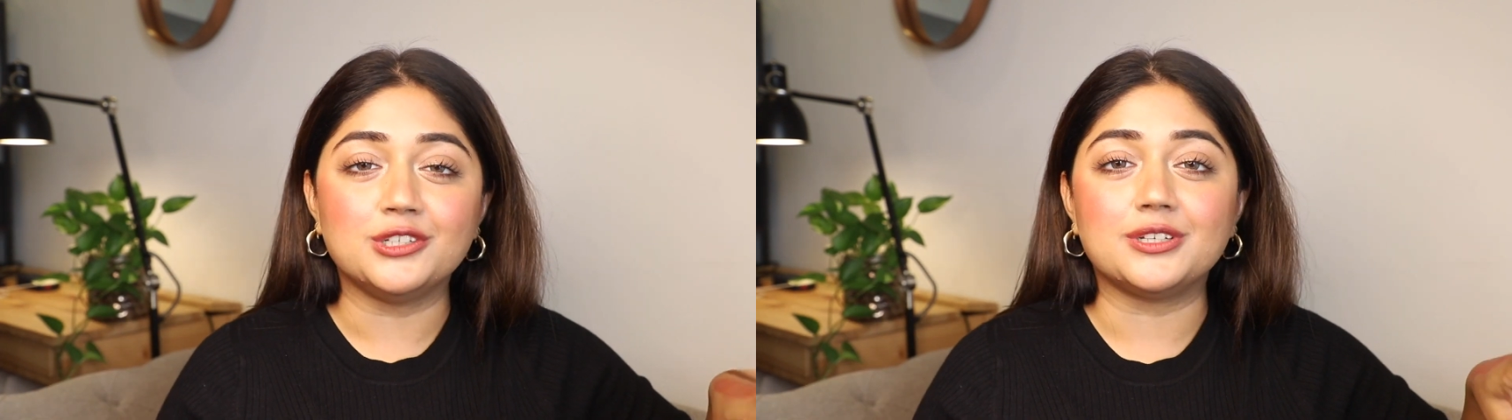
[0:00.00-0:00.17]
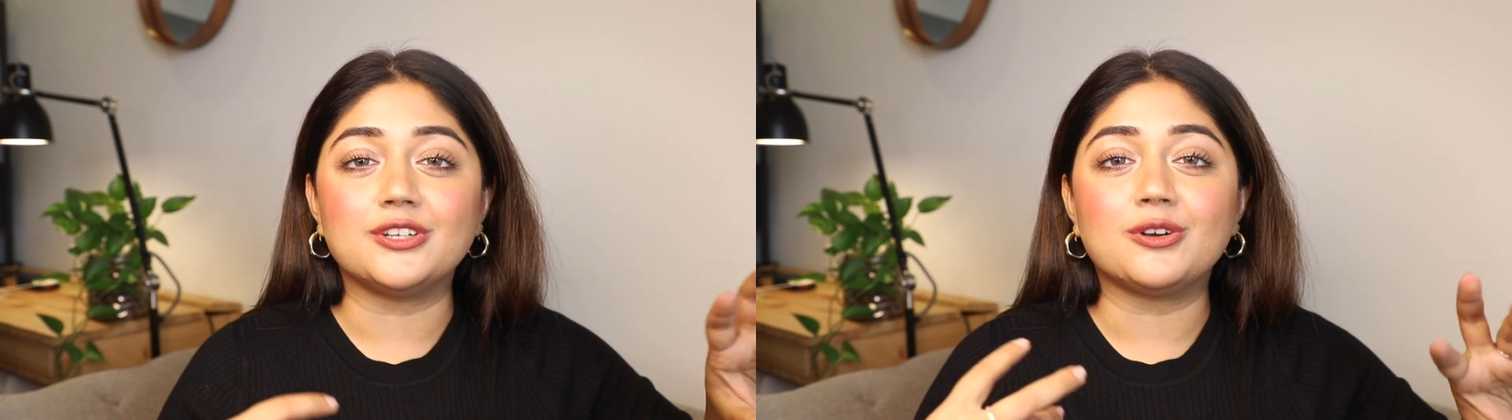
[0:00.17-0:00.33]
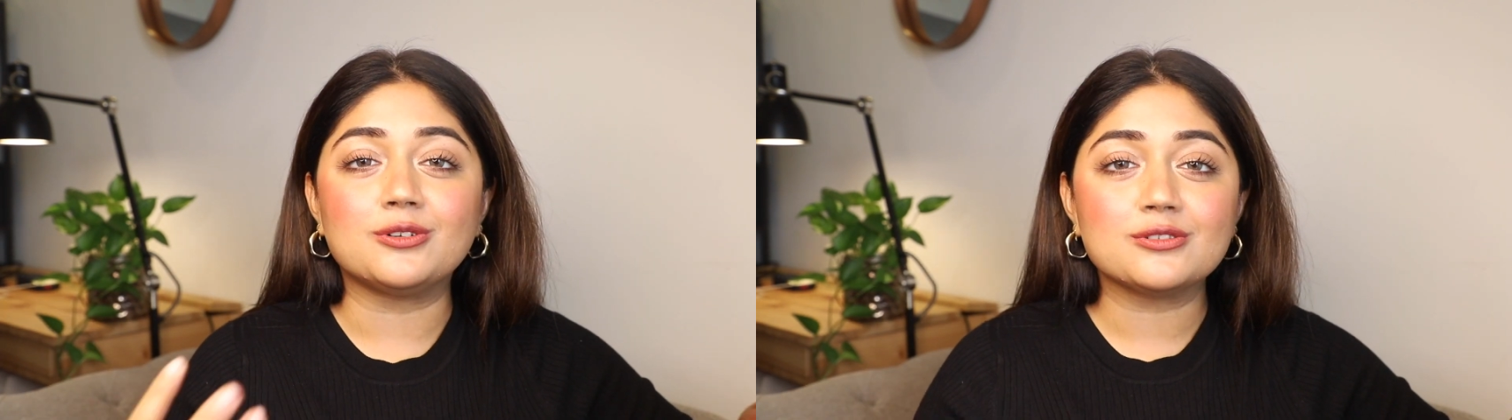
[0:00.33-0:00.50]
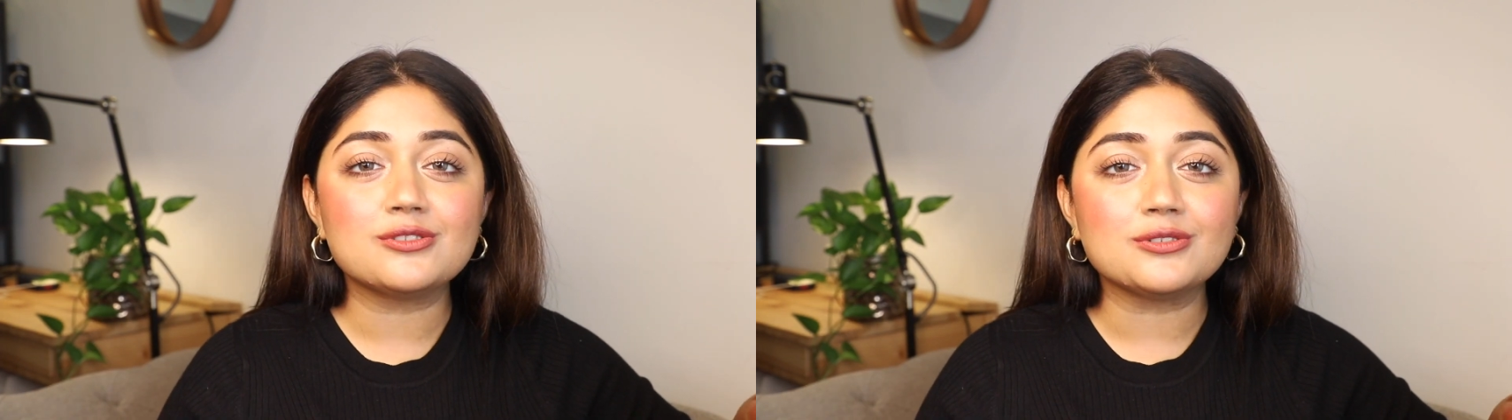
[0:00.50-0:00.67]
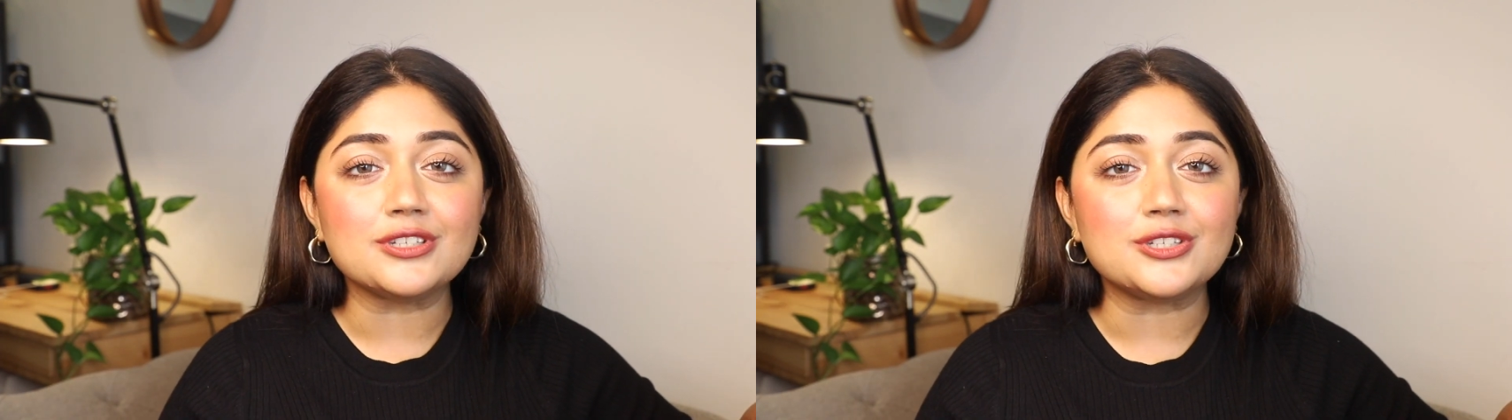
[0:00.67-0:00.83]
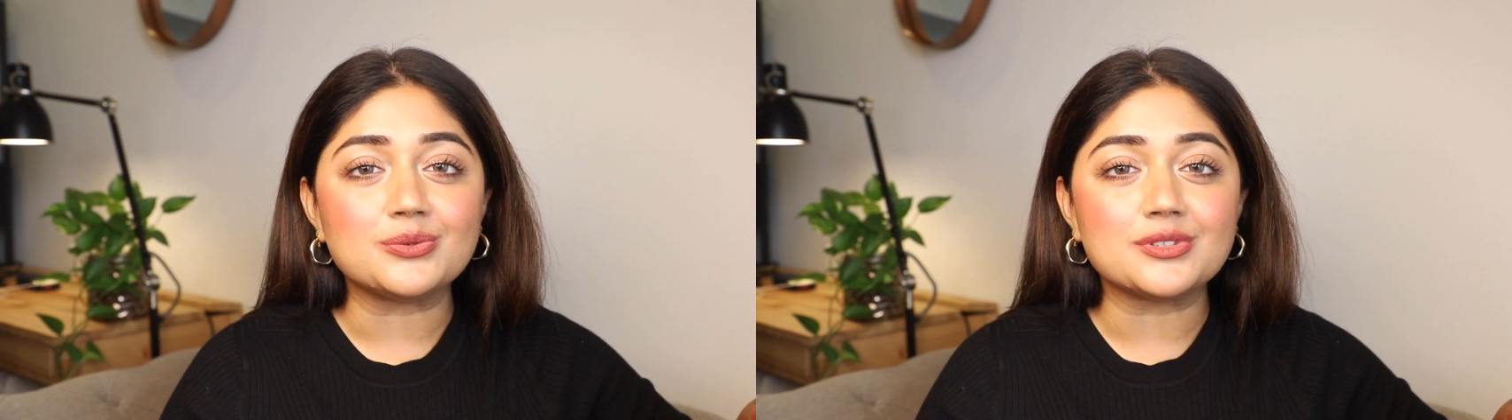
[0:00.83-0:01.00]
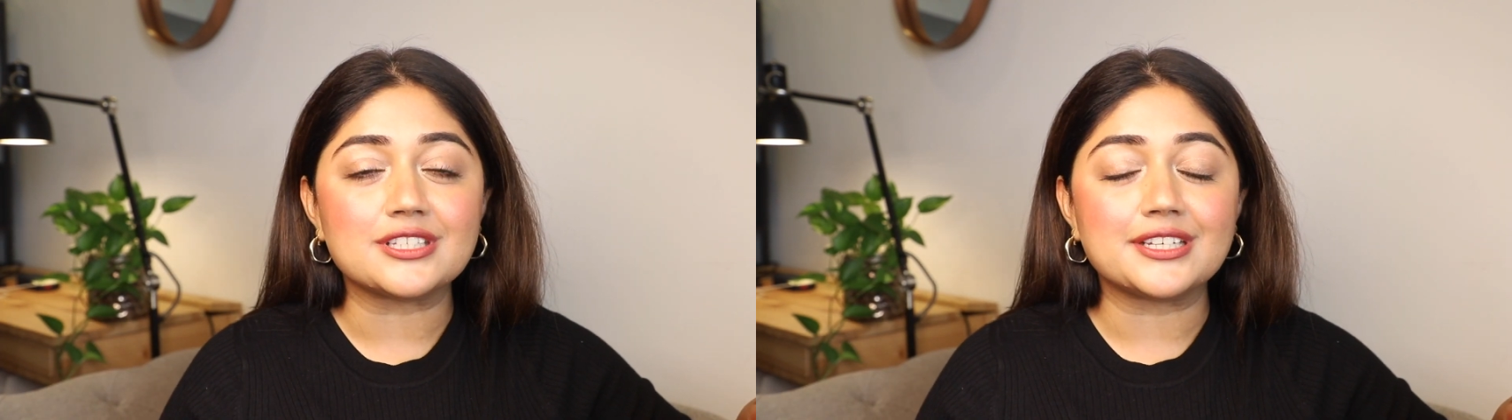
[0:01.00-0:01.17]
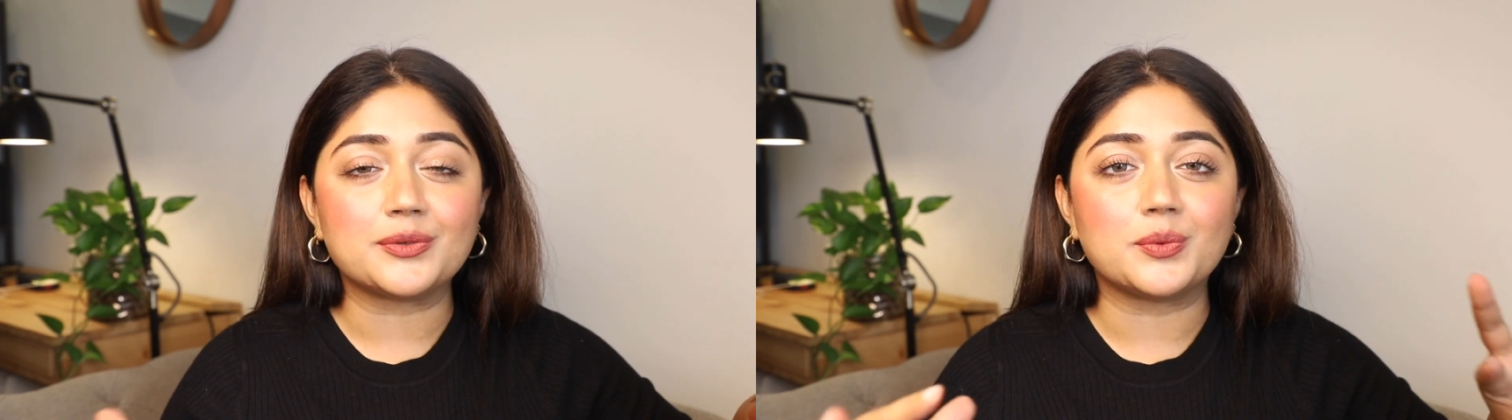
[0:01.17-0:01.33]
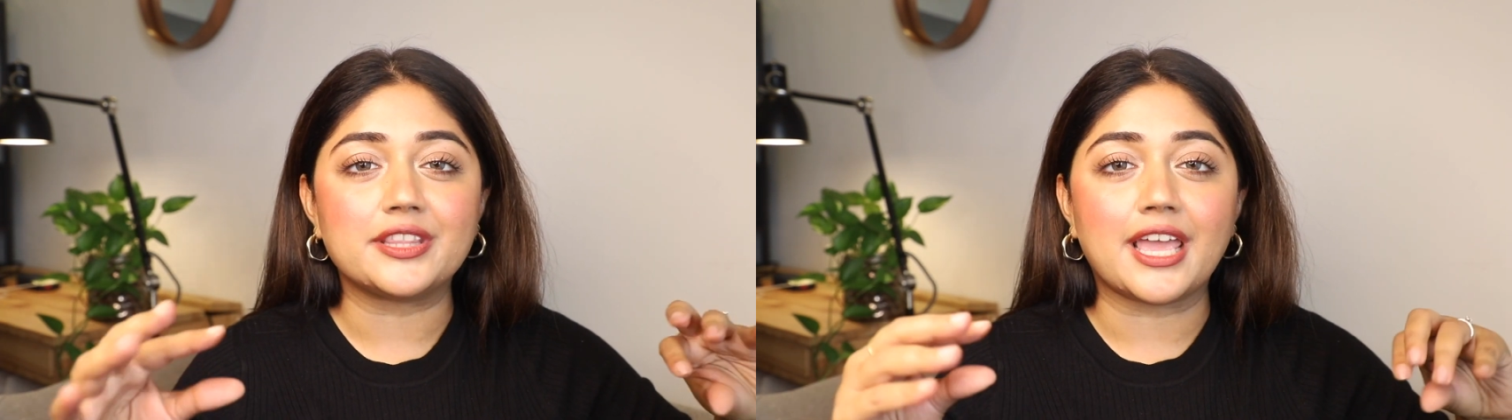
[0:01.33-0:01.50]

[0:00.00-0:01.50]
You can also use it with